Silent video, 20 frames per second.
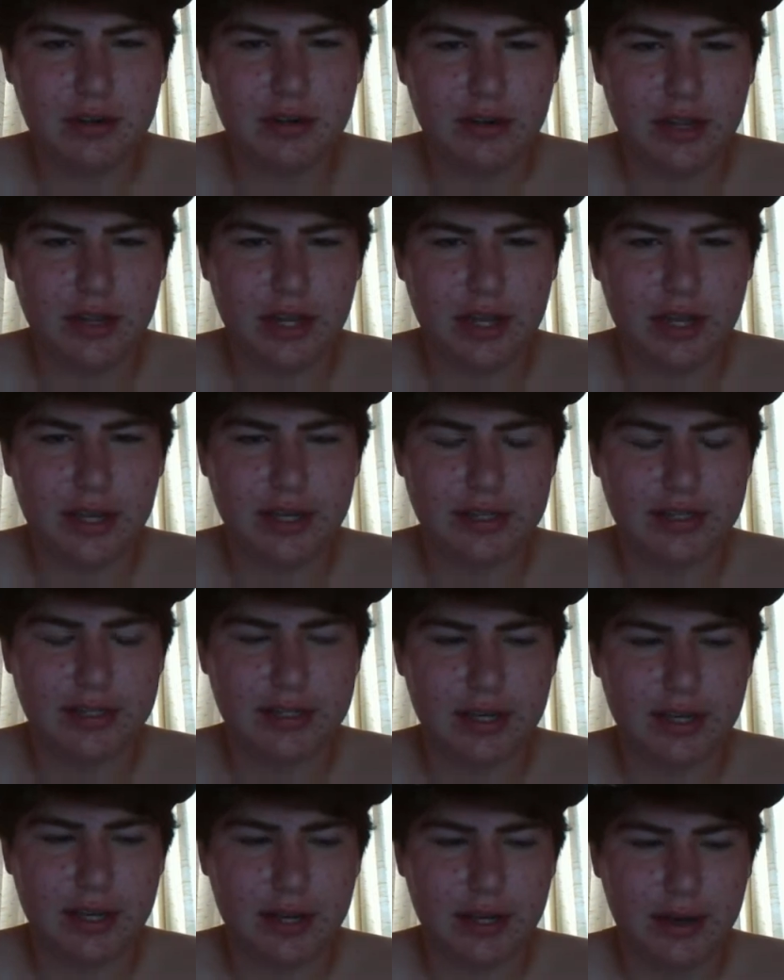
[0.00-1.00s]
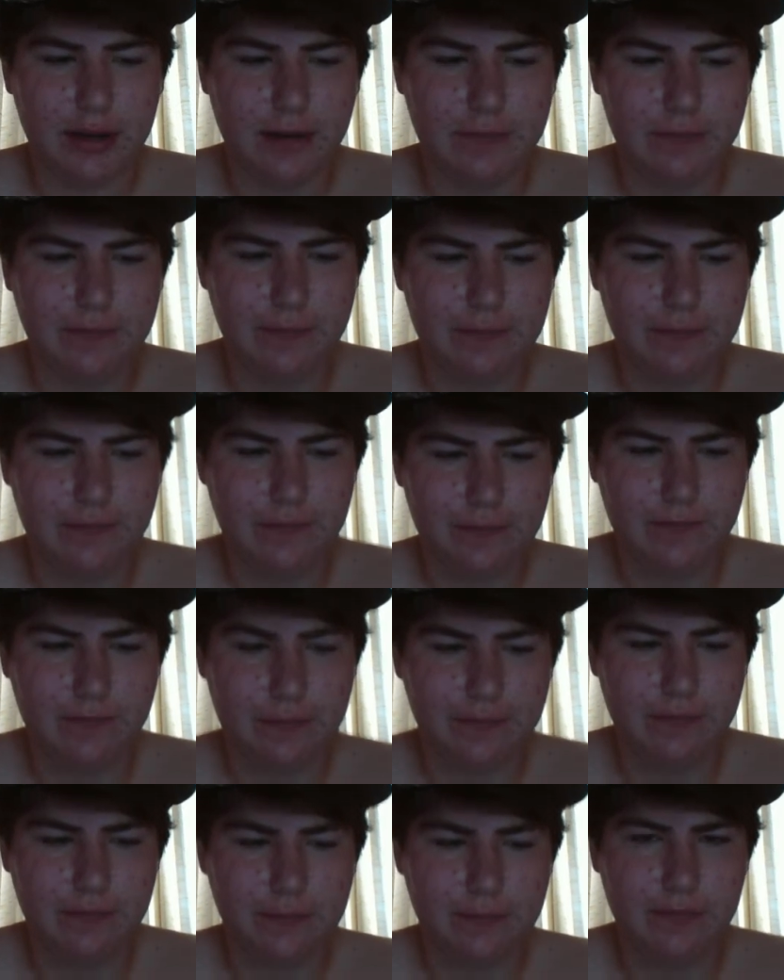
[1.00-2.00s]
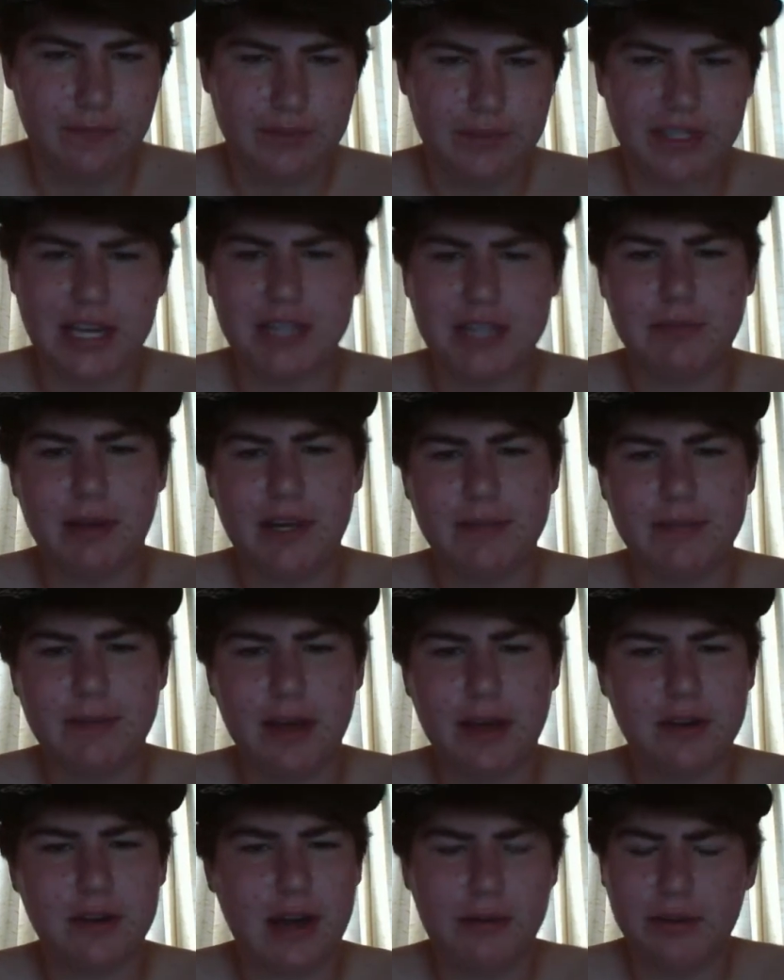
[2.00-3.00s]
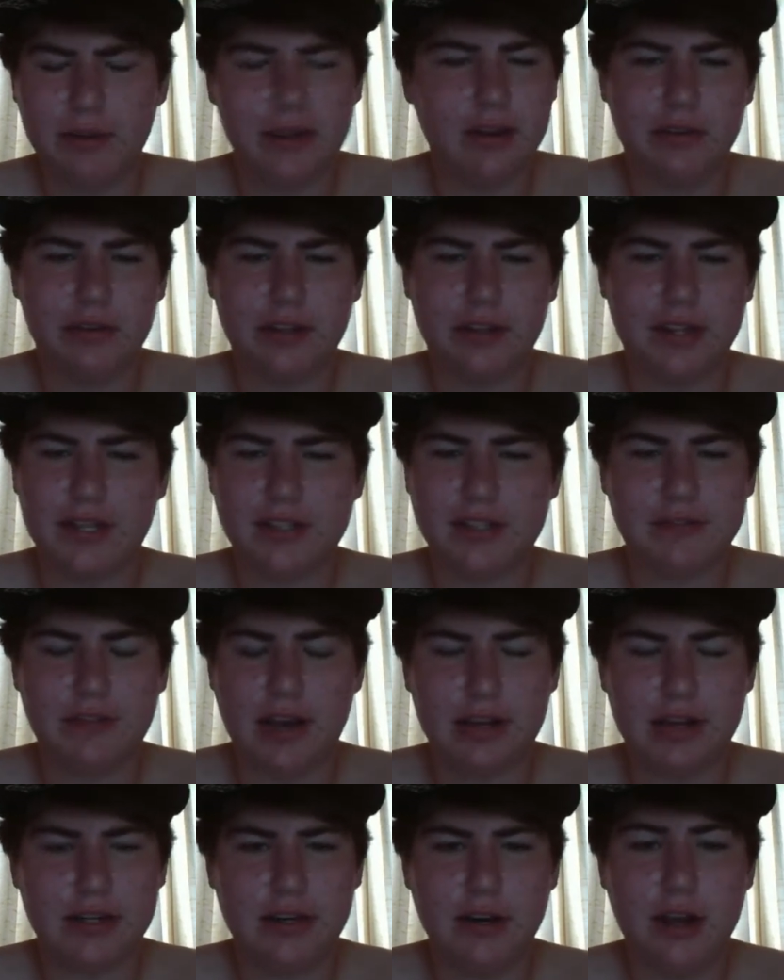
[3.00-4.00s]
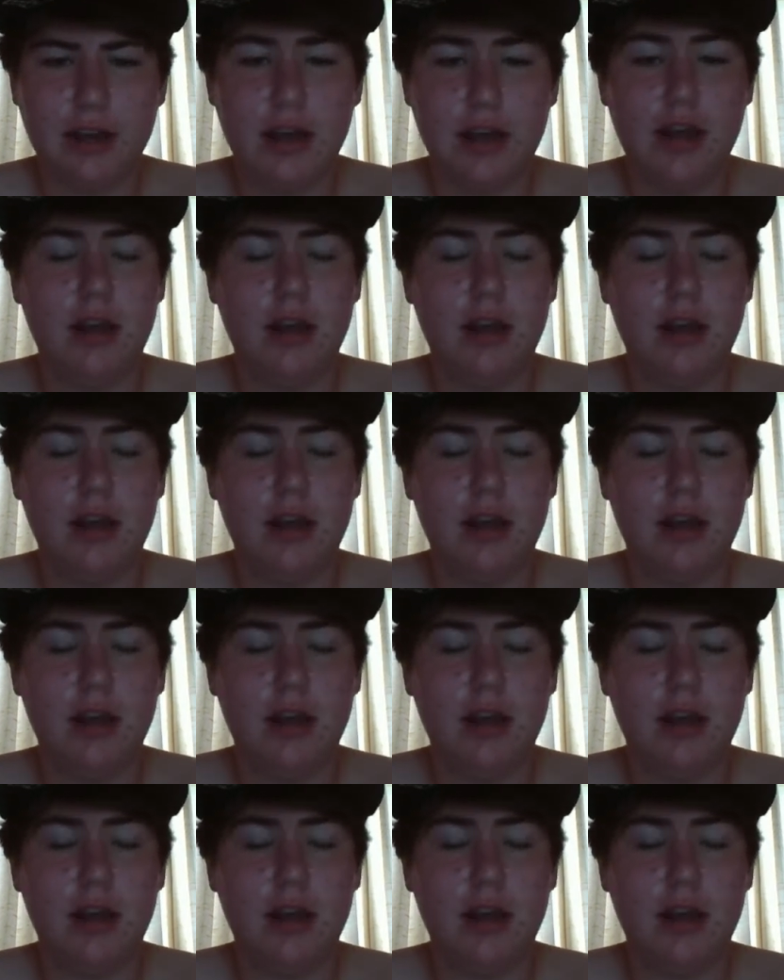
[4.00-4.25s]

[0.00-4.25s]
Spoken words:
in his Sketch Menace battle. I really don't think that's a factor.